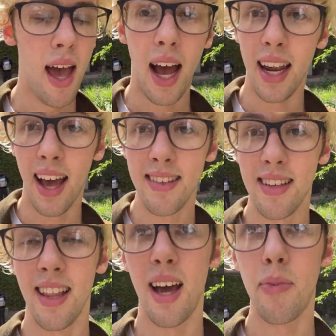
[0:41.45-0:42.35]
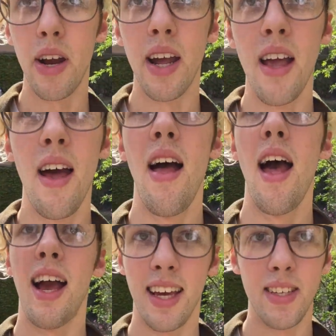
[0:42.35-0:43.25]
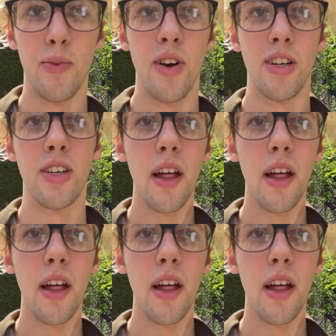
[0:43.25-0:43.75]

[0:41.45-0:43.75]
and head to the library and get some work done.